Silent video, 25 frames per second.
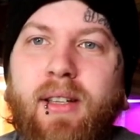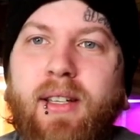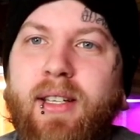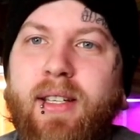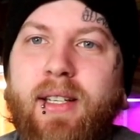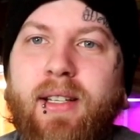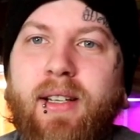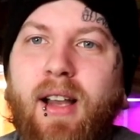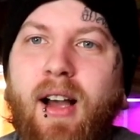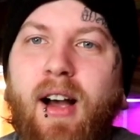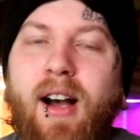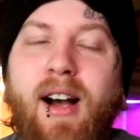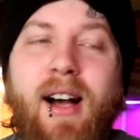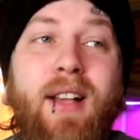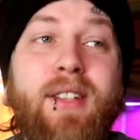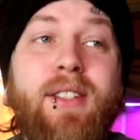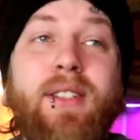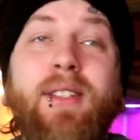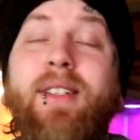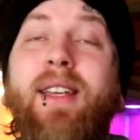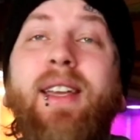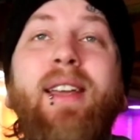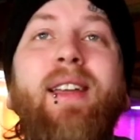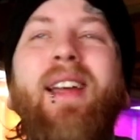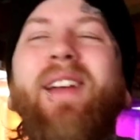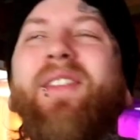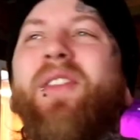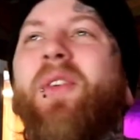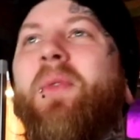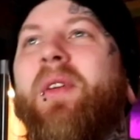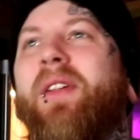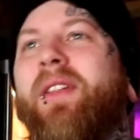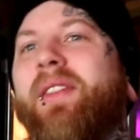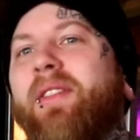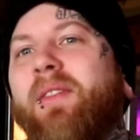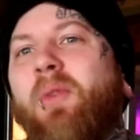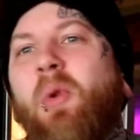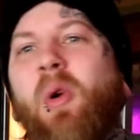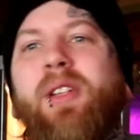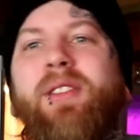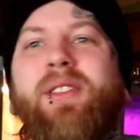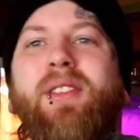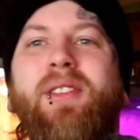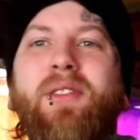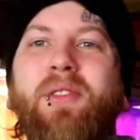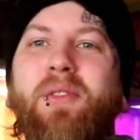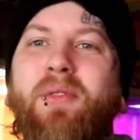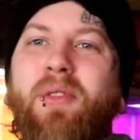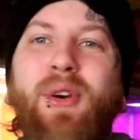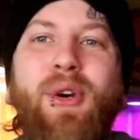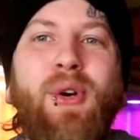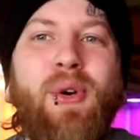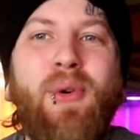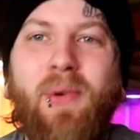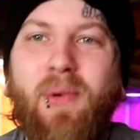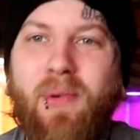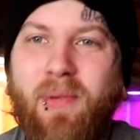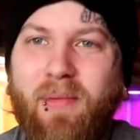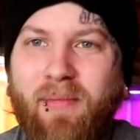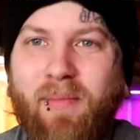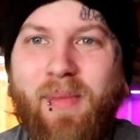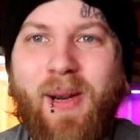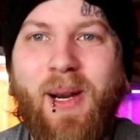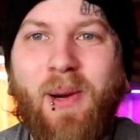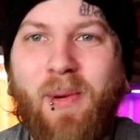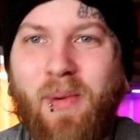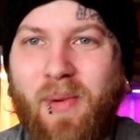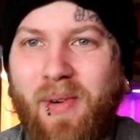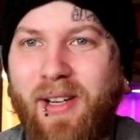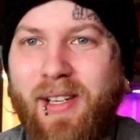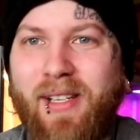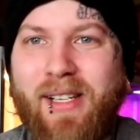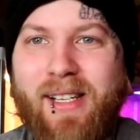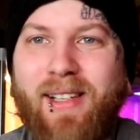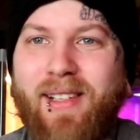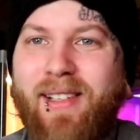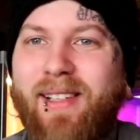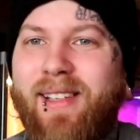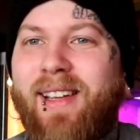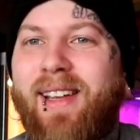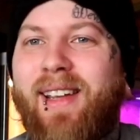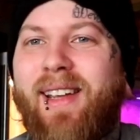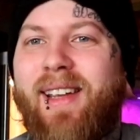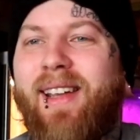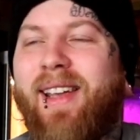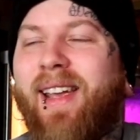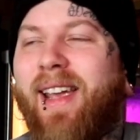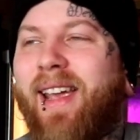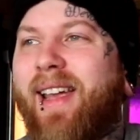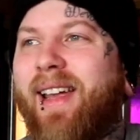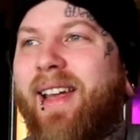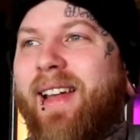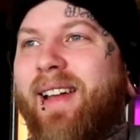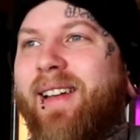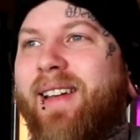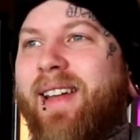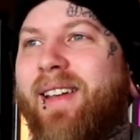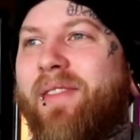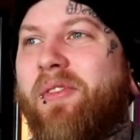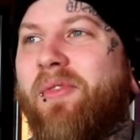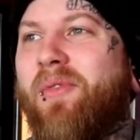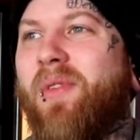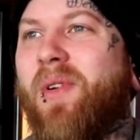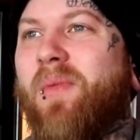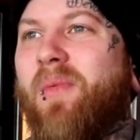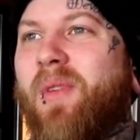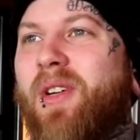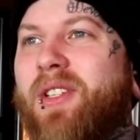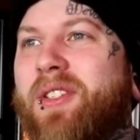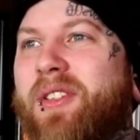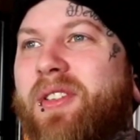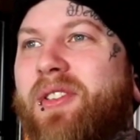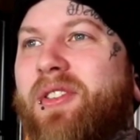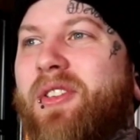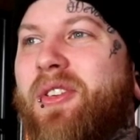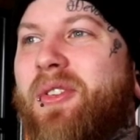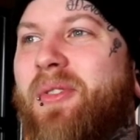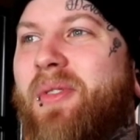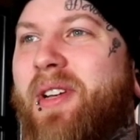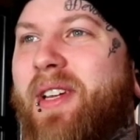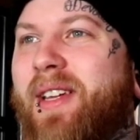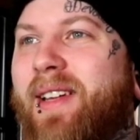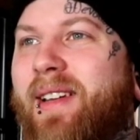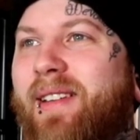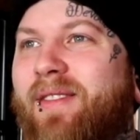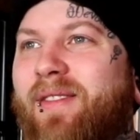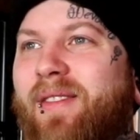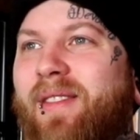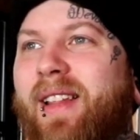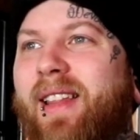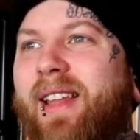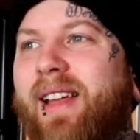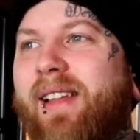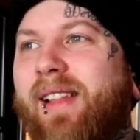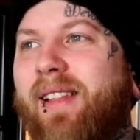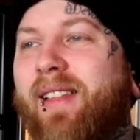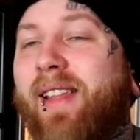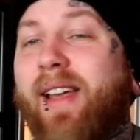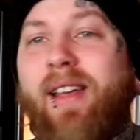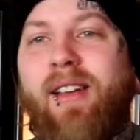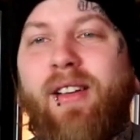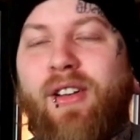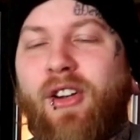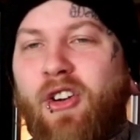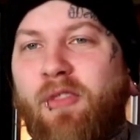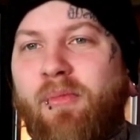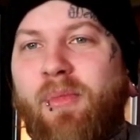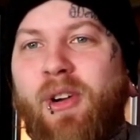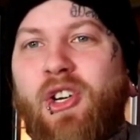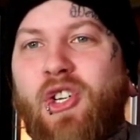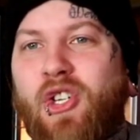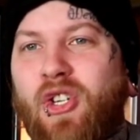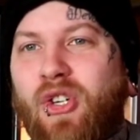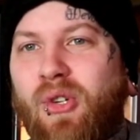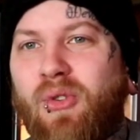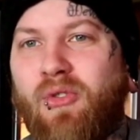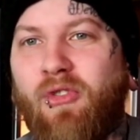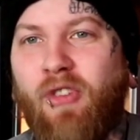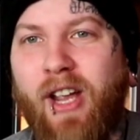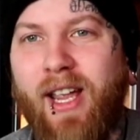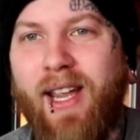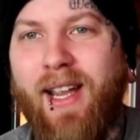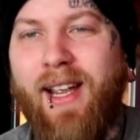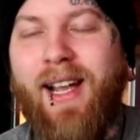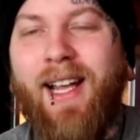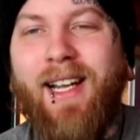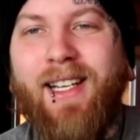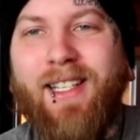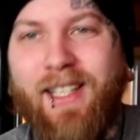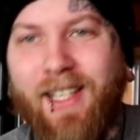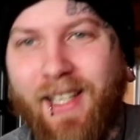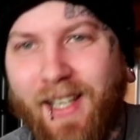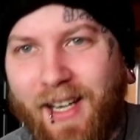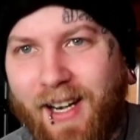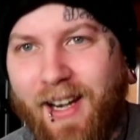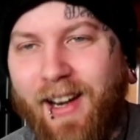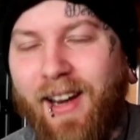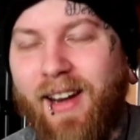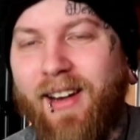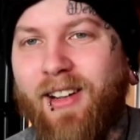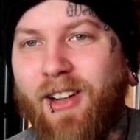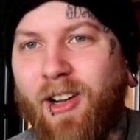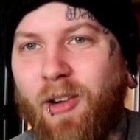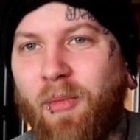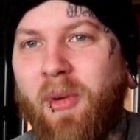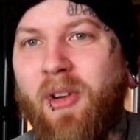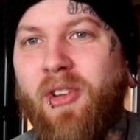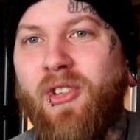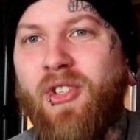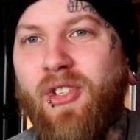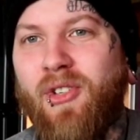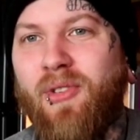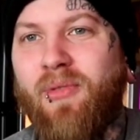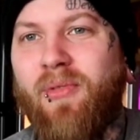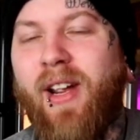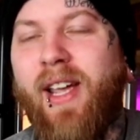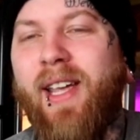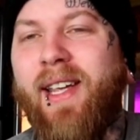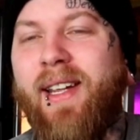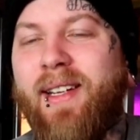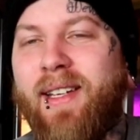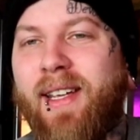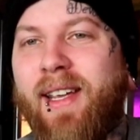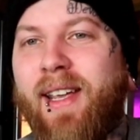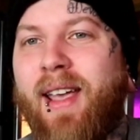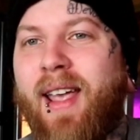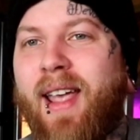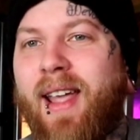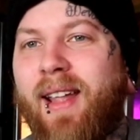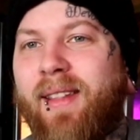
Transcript: The cost, everyone wants to grow marijuana, and everyone wants to do it like a commercial rate. I did it at a commercial rate.